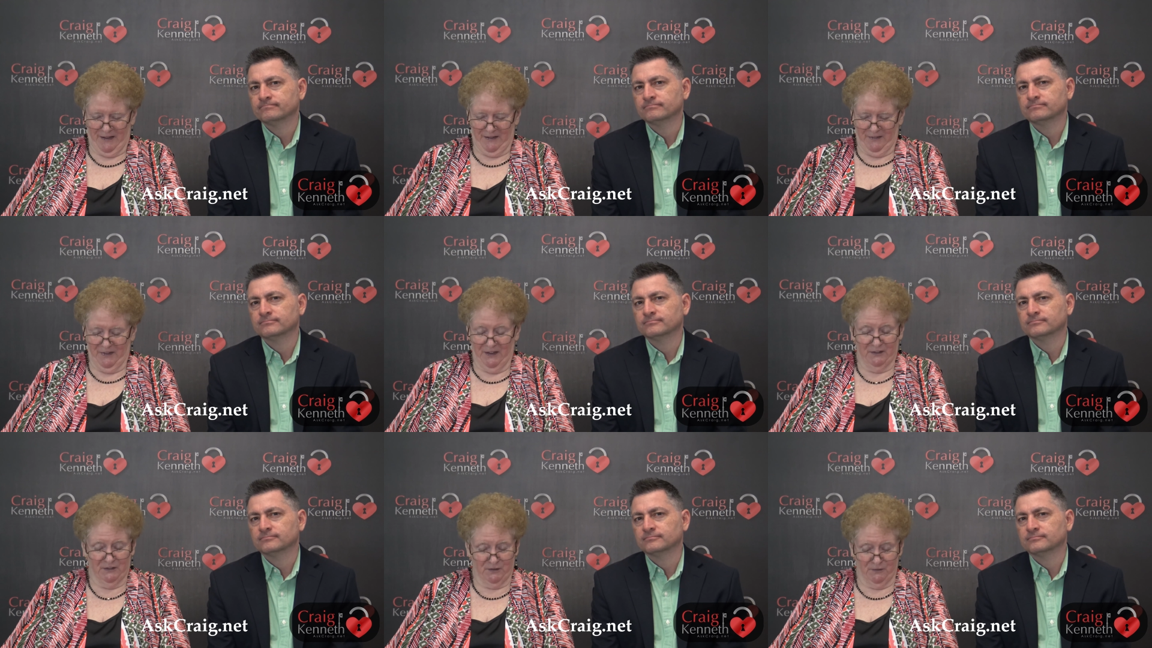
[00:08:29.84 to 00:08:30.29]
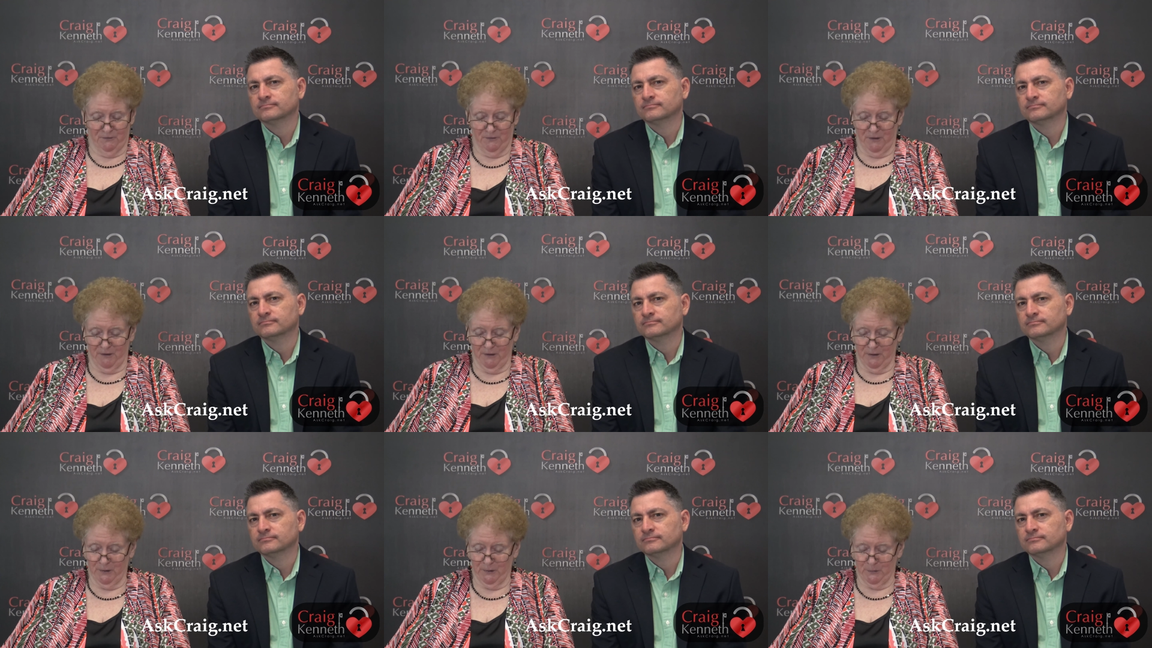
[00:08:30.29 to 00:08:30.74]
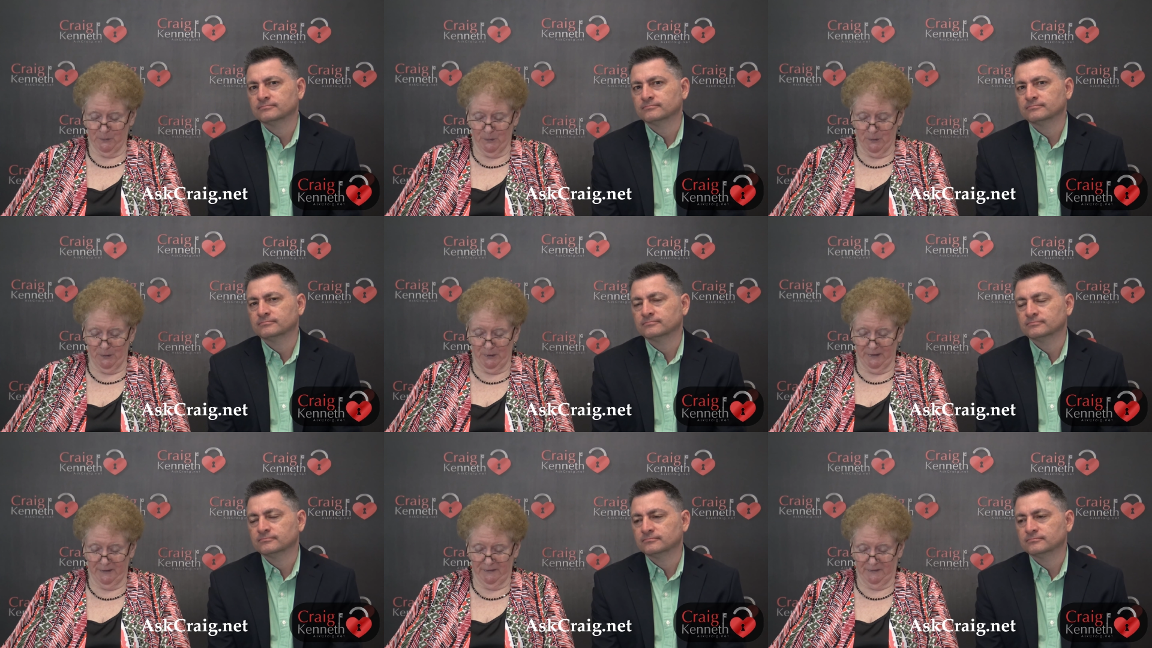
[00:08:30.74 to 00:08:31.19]
Speaker 1: That's a very good
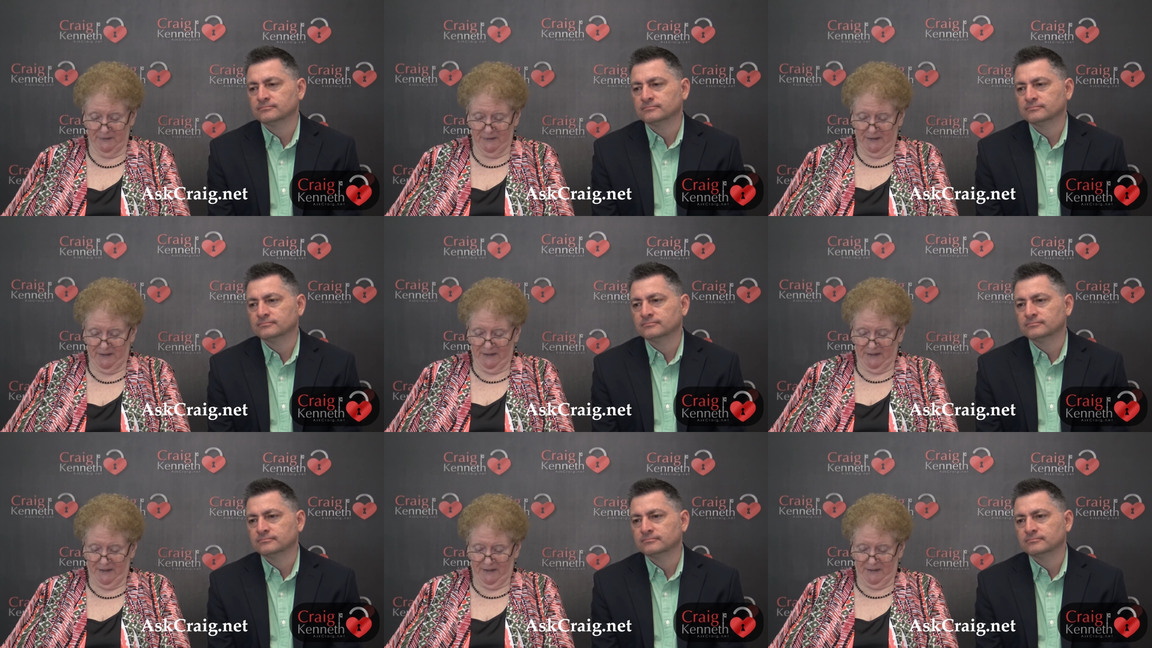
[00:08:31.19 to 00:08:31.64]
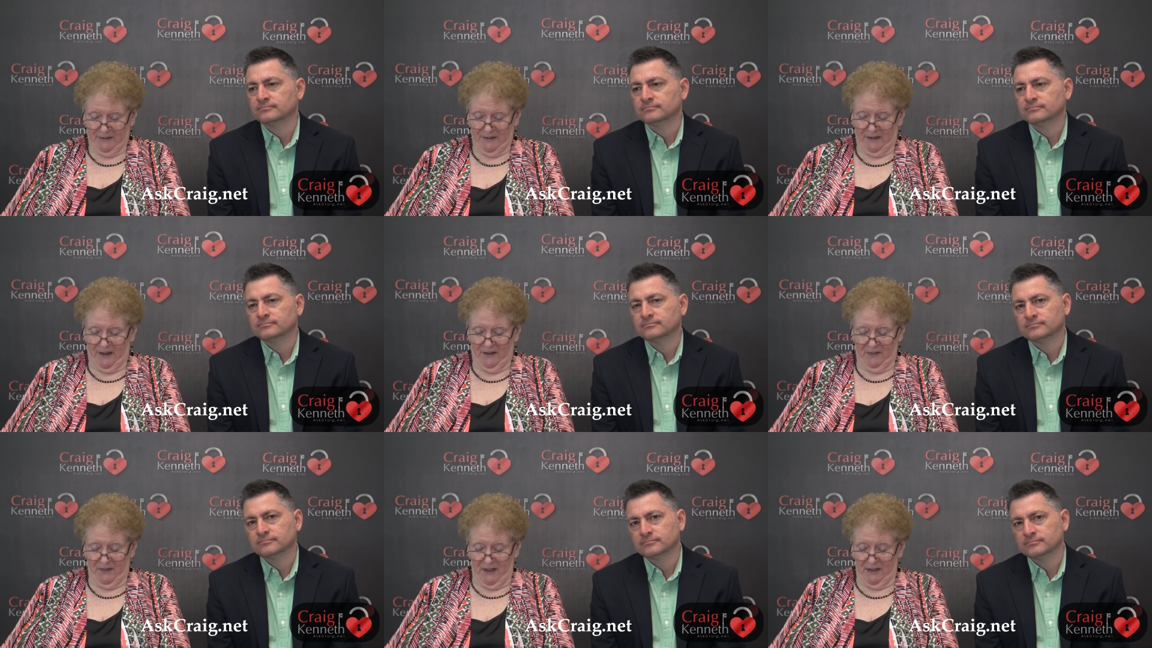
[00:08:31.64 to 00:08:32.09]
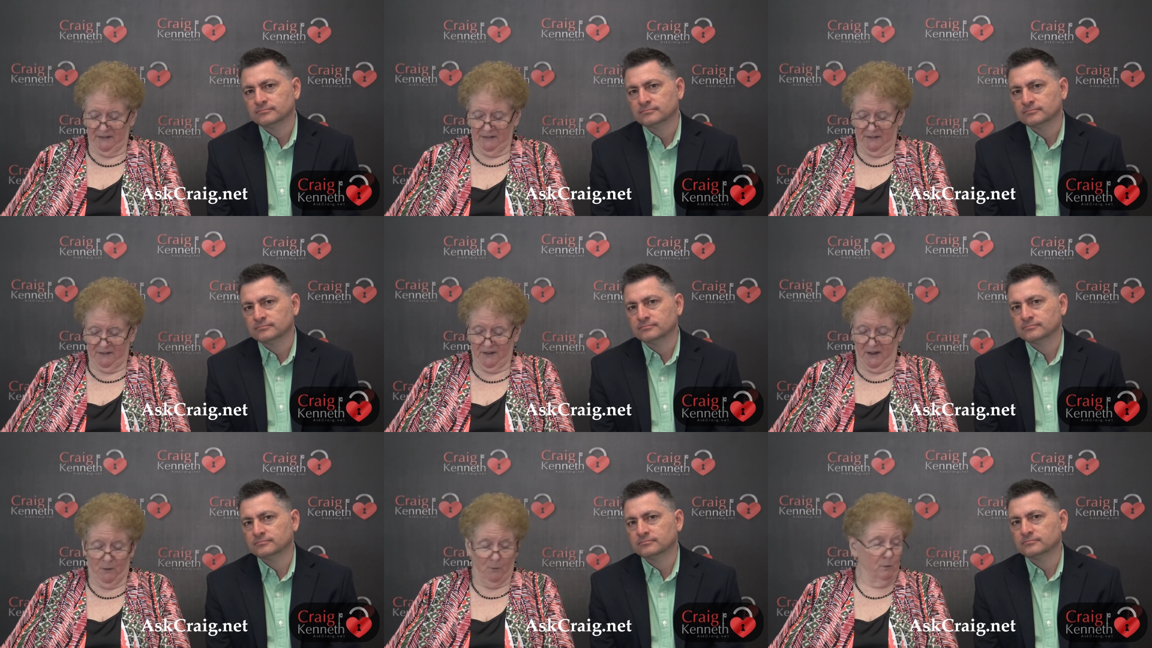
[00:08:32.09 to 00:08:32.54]
point. And
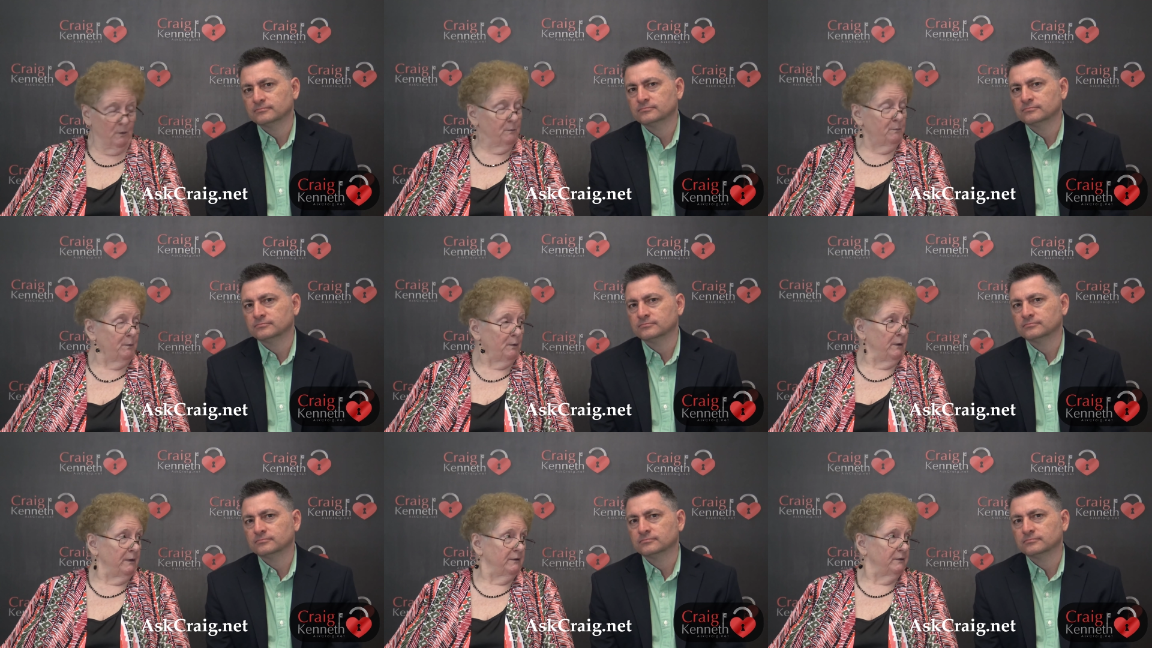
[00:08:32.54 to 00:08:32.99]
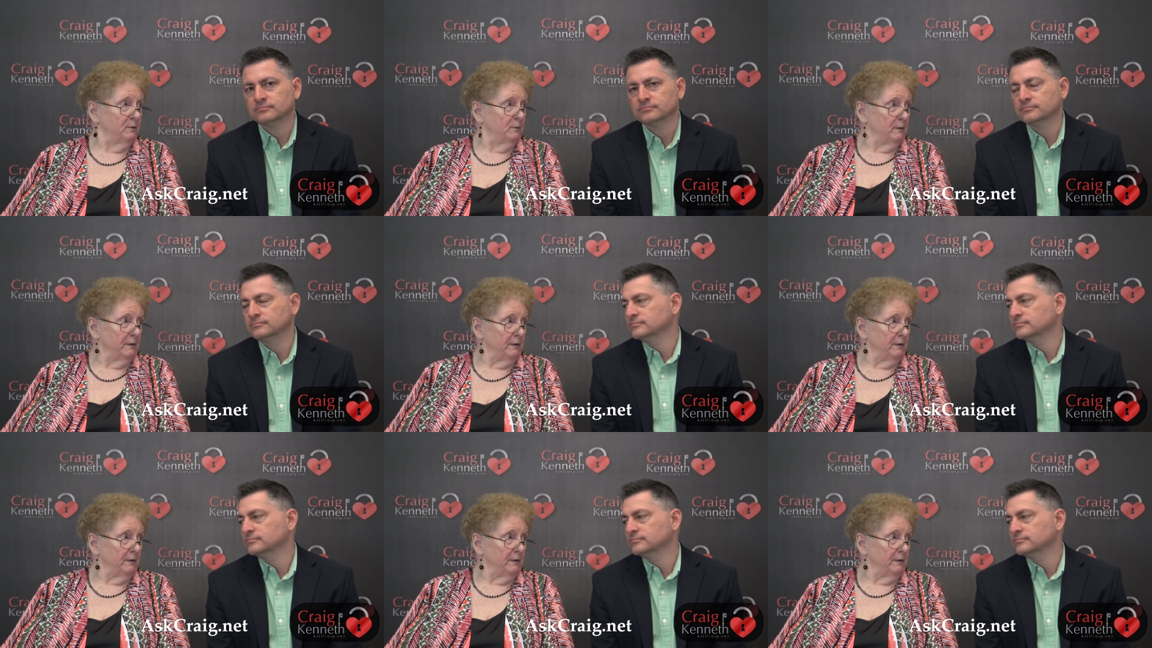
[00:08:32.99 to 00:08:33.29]
that would point to a